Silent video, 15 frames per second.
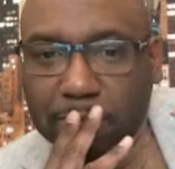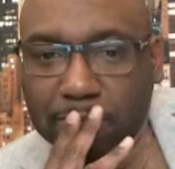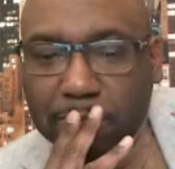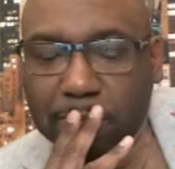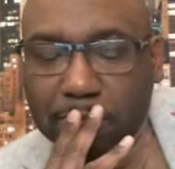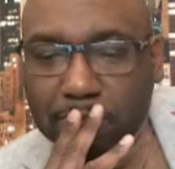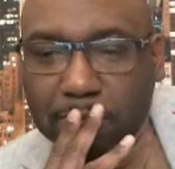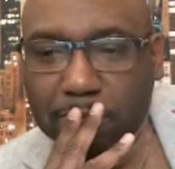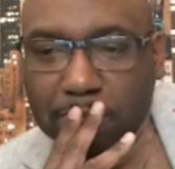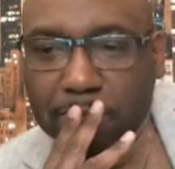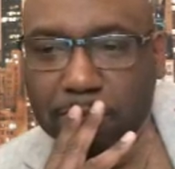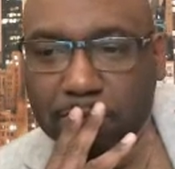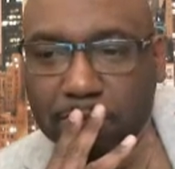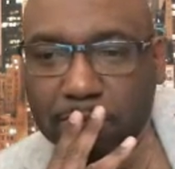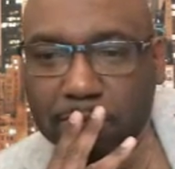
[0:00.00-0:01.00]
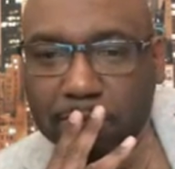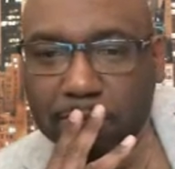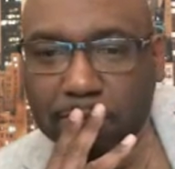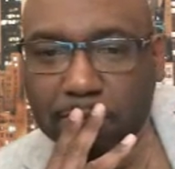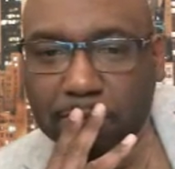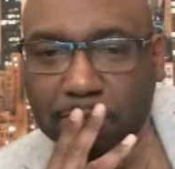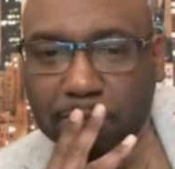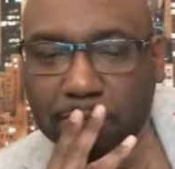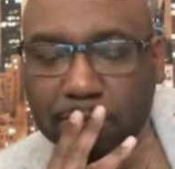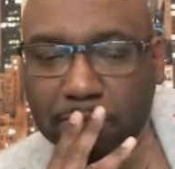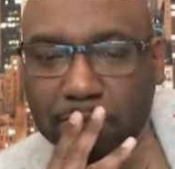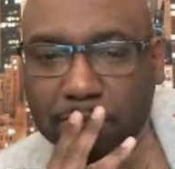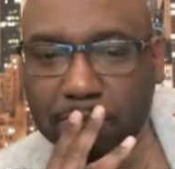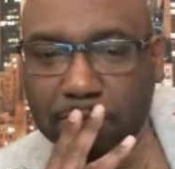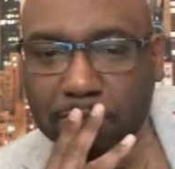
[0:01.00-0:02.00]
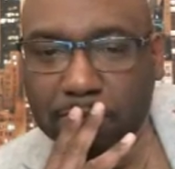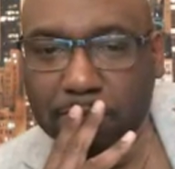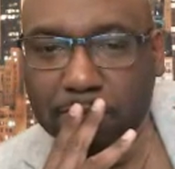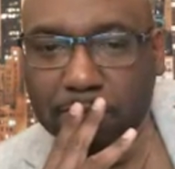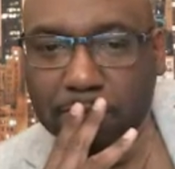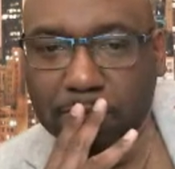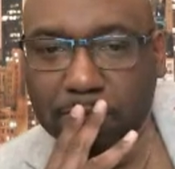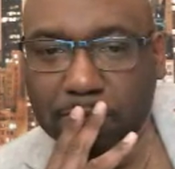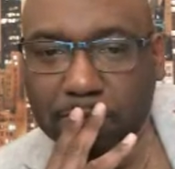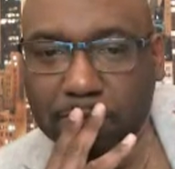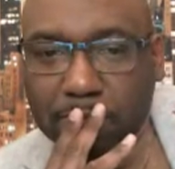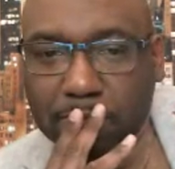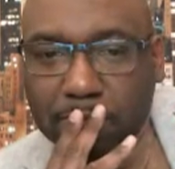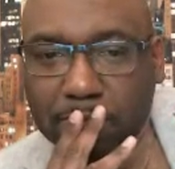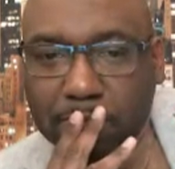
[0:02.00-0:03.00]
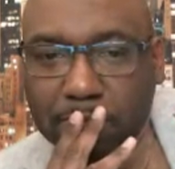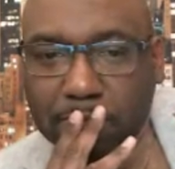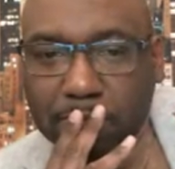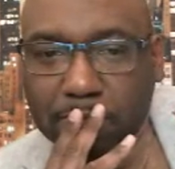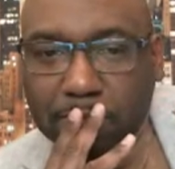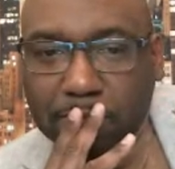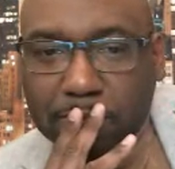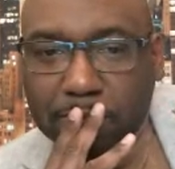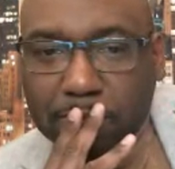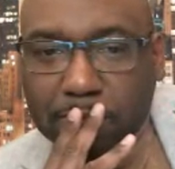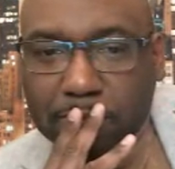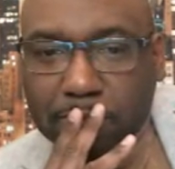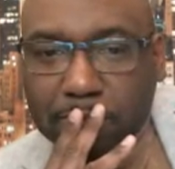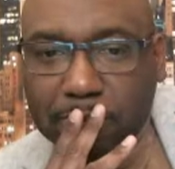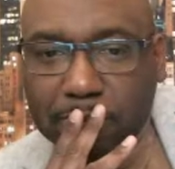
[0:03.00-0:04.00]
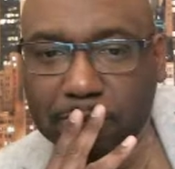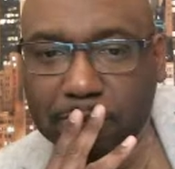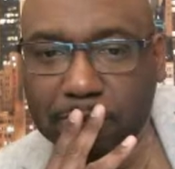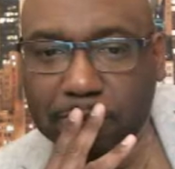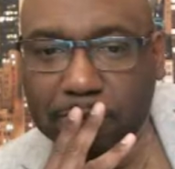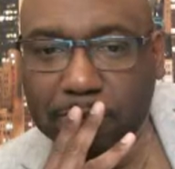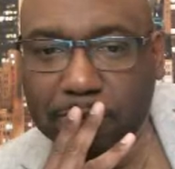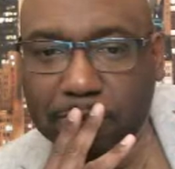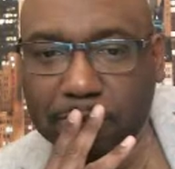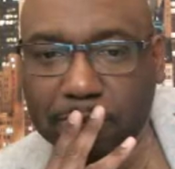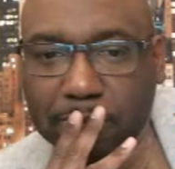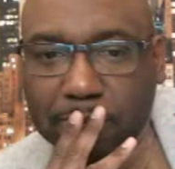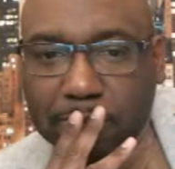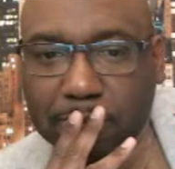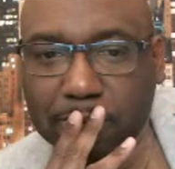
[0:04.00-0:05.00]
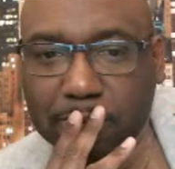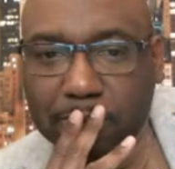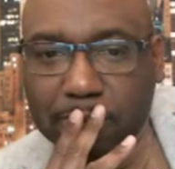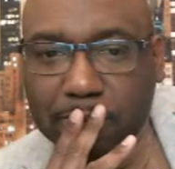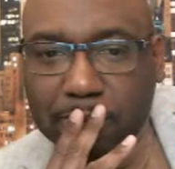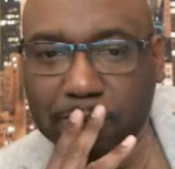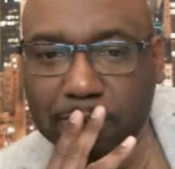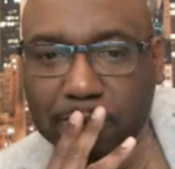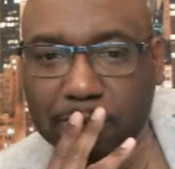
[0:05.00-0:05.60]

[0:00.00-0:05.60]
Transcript: (not speaking)